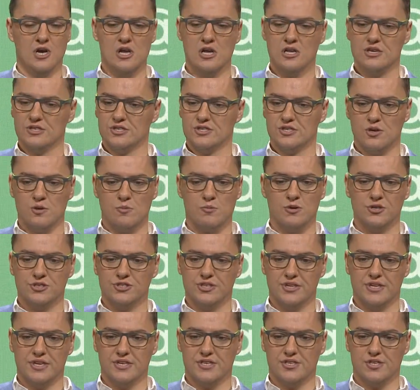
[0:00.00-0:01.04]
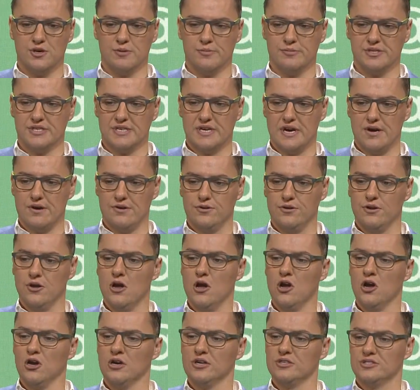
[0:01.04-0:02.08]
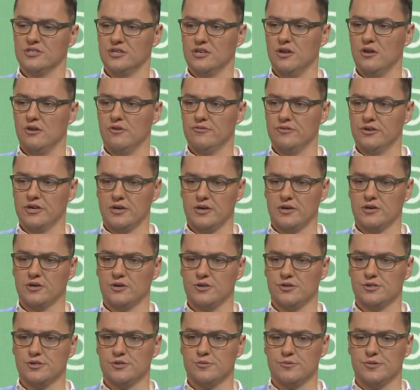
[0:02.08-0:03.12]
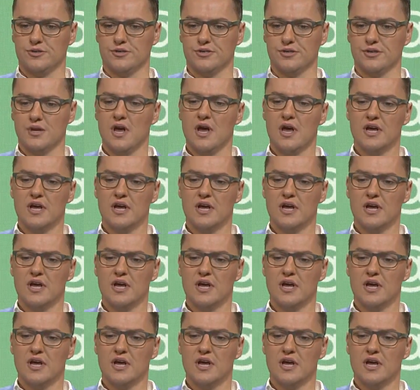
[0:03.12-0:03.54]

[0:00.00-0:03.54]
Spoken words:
So much of this comes down to loving our customers,